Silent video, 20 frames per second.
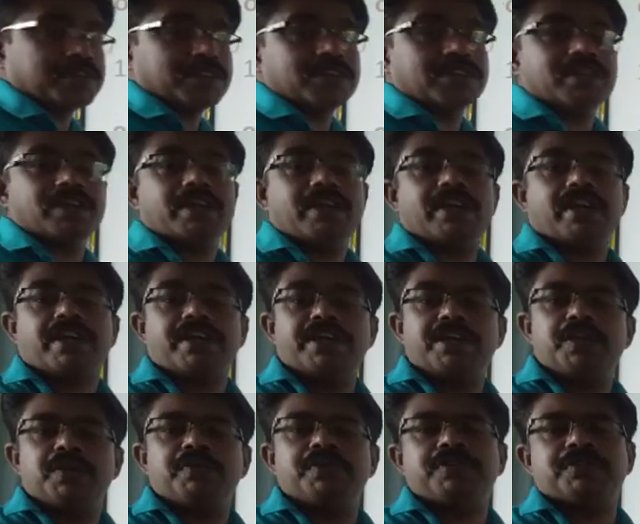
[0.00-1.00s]
it in the
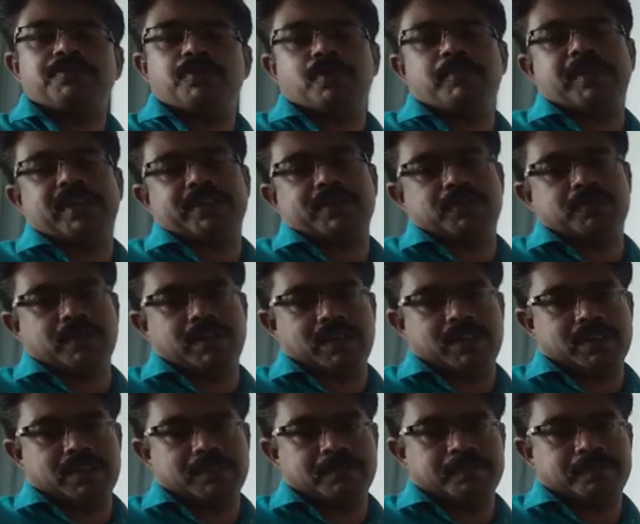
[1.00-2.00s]
continuous form as well.
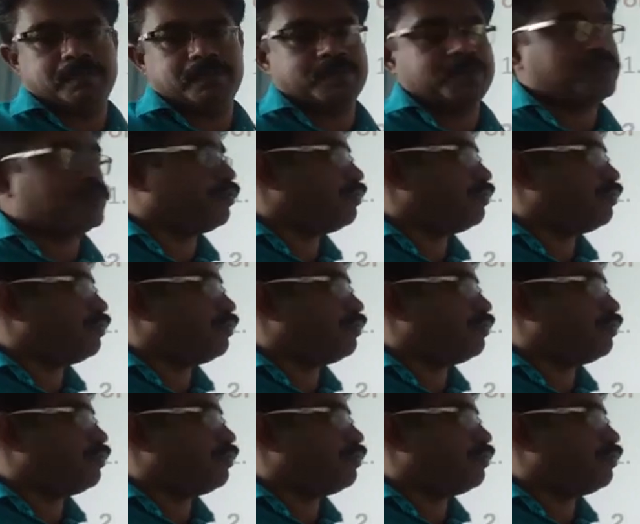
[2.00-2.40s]
So